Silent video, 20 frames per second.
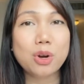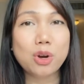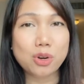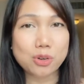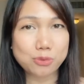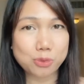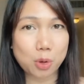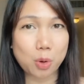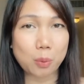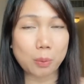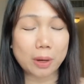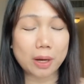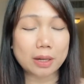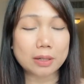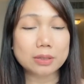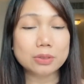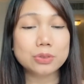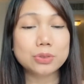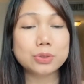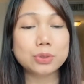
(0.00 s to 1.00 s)
of
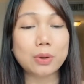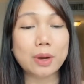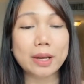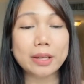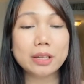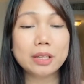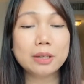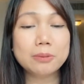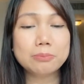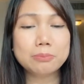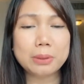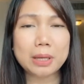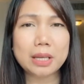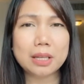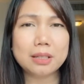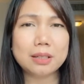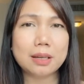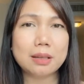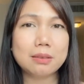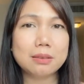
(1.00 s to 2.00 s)
OWA. So I have
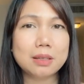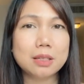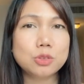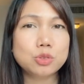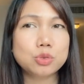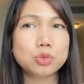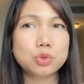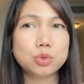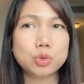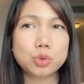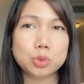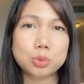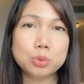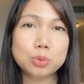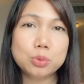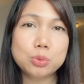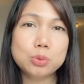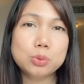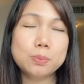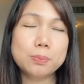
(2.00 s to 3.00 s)
paid, I think,
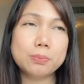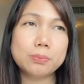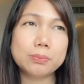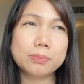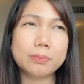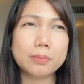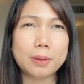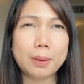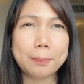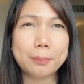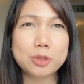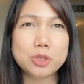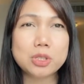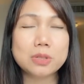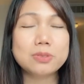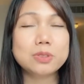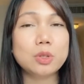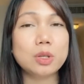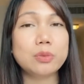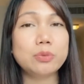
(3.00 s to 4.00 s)
2
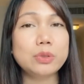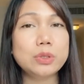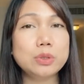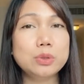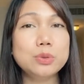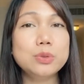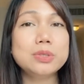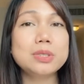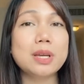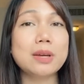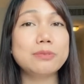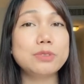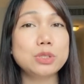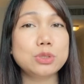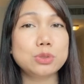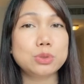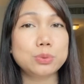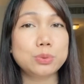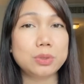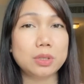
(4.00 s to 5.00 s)
memberships. So it renews every
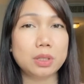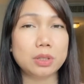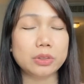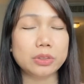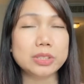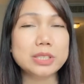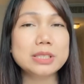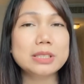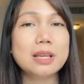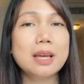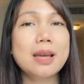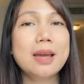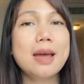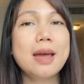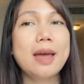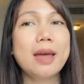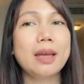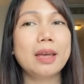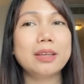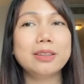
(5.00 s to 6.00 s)
2 years.
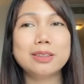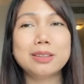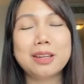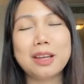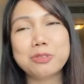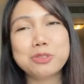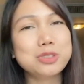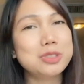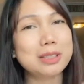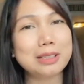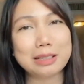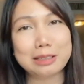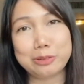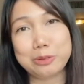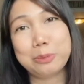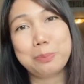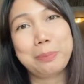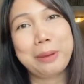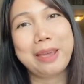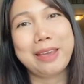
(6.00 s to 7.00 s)
And then after that, I
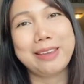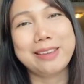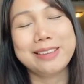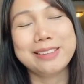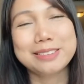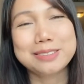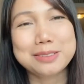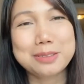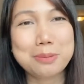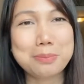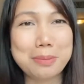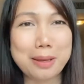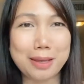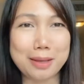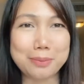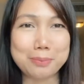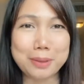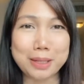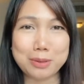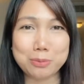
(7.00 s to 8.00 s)
didn't pay.
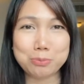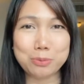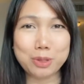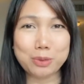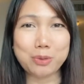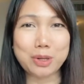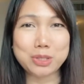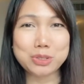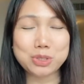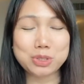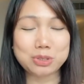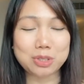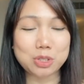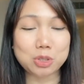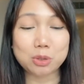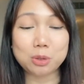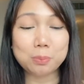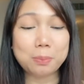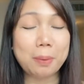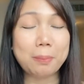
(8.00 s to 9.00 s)
My
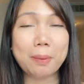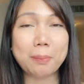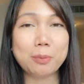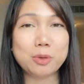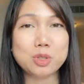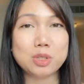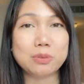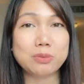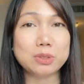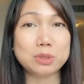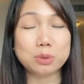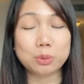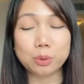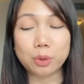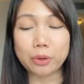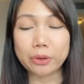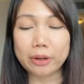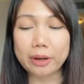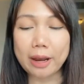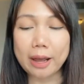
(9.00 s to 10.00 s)
registration or my membership is no
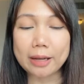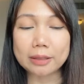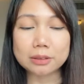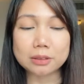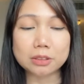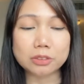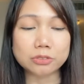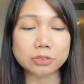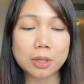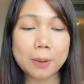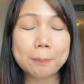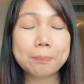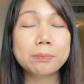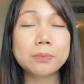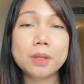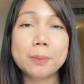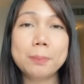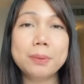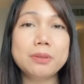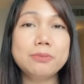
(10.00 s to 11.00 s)
longer active.
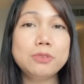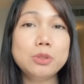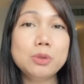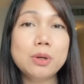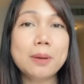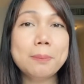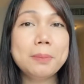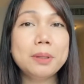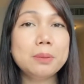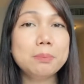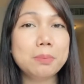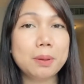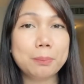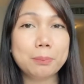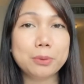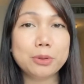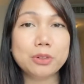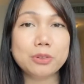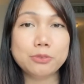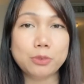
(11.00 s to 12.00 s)
But if you have been a
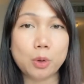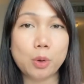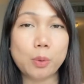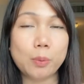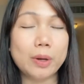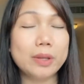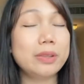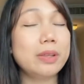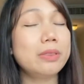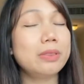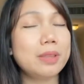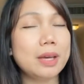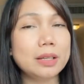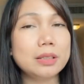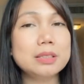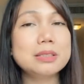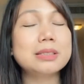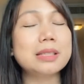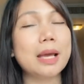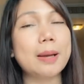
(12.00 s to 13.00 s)
member of OWA, then that
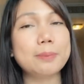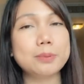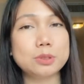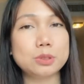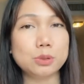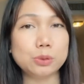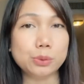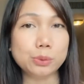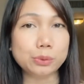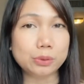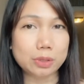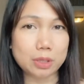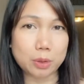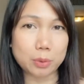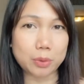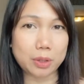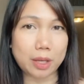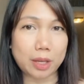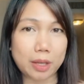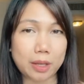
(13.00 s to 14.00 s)
is absolutely
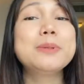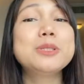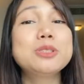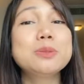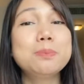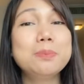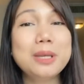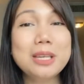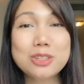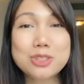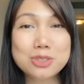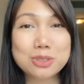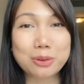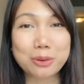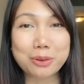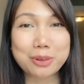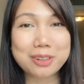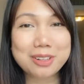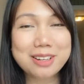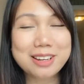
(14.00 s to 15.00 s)
okay. To be
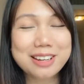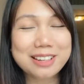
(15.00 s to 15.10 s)
sure,